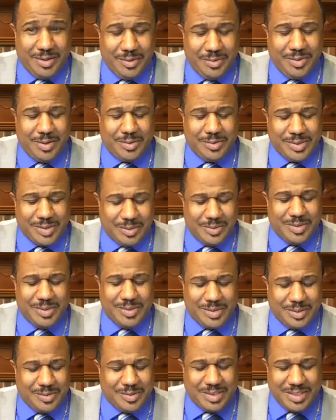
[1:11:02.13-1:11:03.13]
You know, so
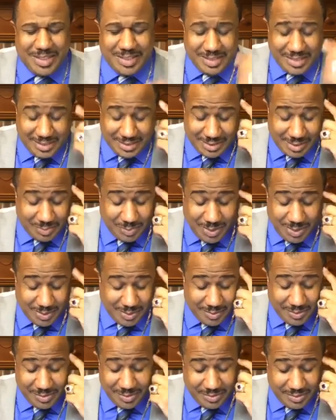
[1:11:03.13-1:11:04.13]
and so said this. I'm not
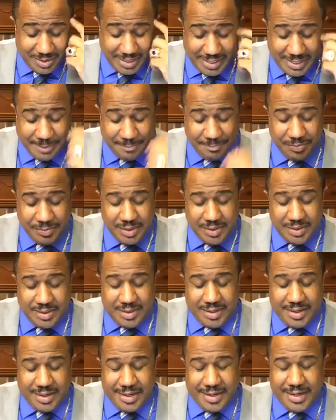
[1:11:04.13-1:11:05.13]
going to do that.
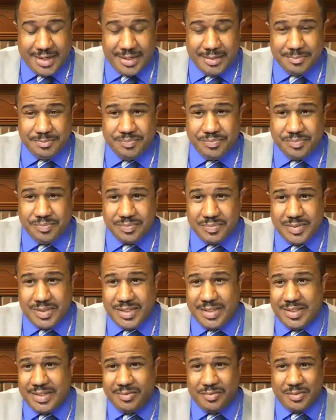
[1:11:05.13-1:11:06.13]
Um,
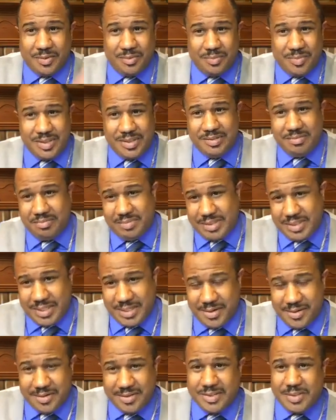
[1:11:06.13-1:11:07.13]
and it won't be
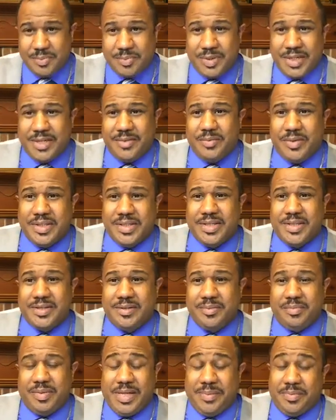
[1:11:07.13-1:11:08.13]
shared and spread with
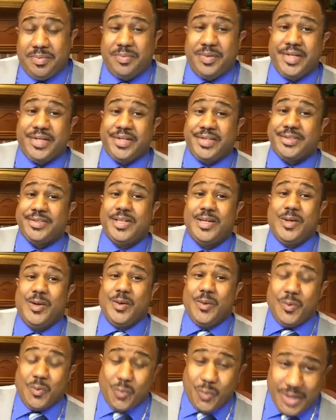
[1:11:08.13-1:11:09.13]
other people because
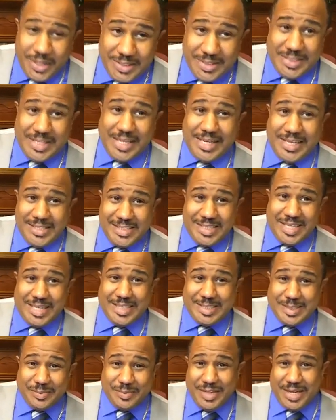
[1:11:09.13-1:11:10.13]
one thing,
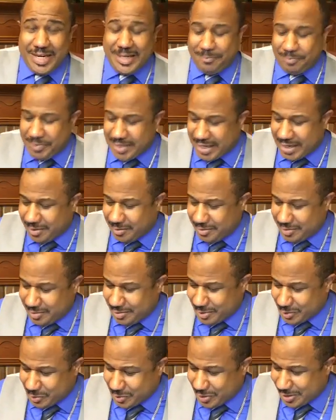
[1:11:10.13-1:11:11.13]
saints of God, I
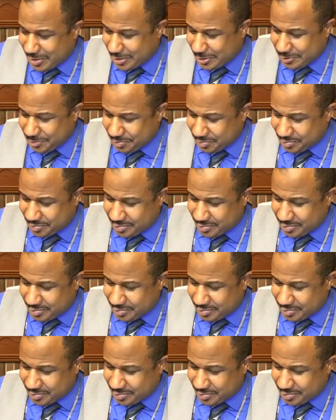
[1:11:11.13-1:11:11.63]
don't know whether